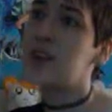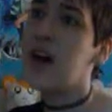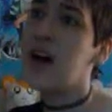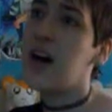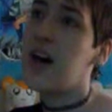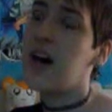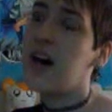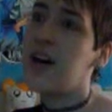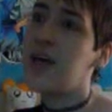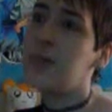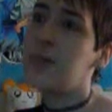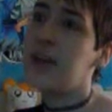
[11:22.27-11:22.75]

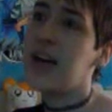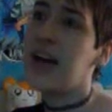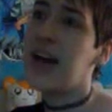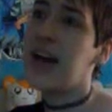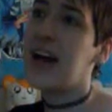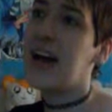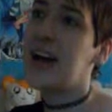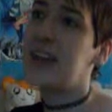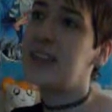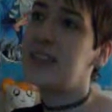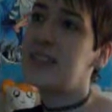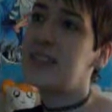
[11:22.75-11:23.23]
Um, they
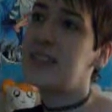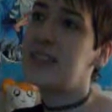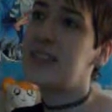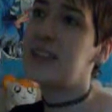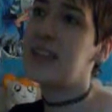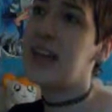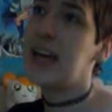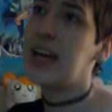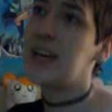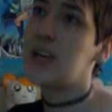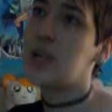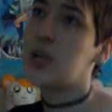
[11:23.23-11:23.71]
had
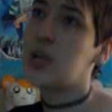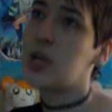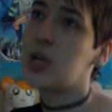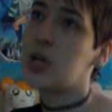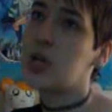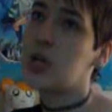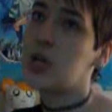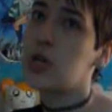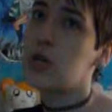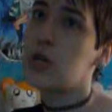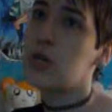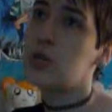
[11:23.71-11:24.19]

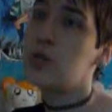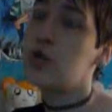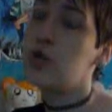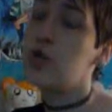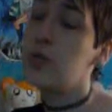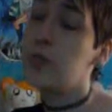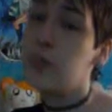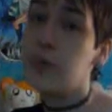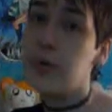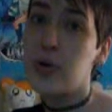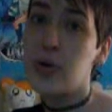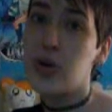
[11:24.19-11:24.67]
Sailor
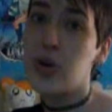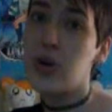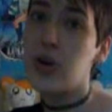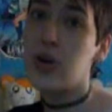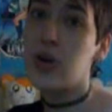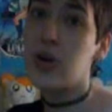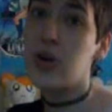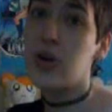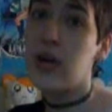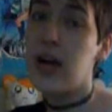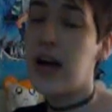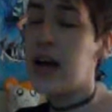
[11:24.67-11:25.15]

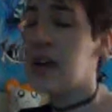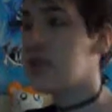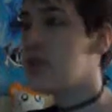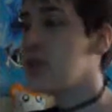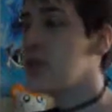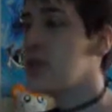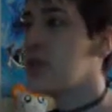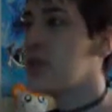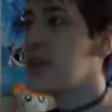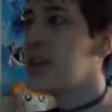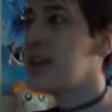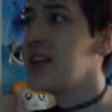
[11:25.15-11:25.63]
Jupiter.
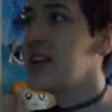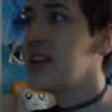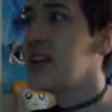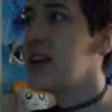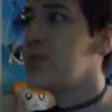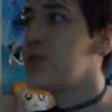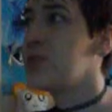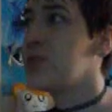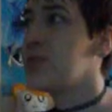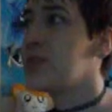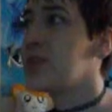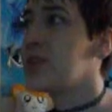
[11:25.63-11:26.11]
Actually, no, they didn't
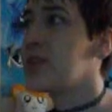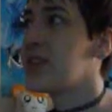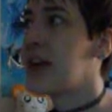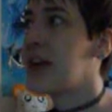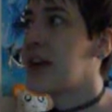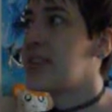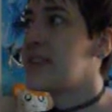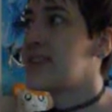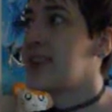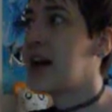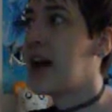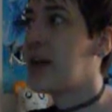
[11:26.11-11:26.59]
have Jupiter. They
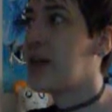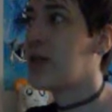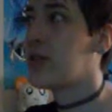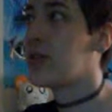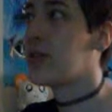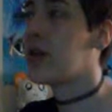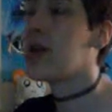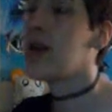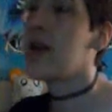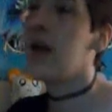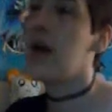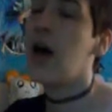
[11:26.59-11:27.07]
had Saturn.
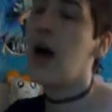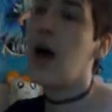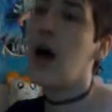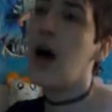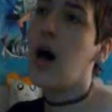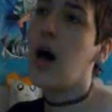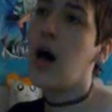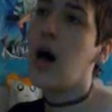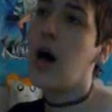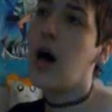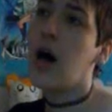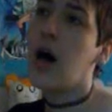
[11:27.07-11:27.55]

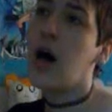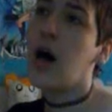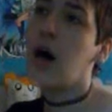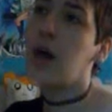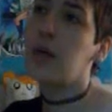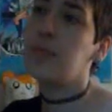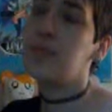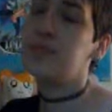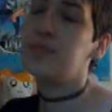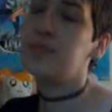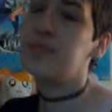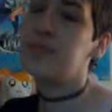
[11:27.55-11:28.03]

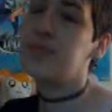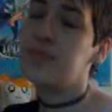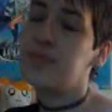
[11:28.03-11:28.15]
Um,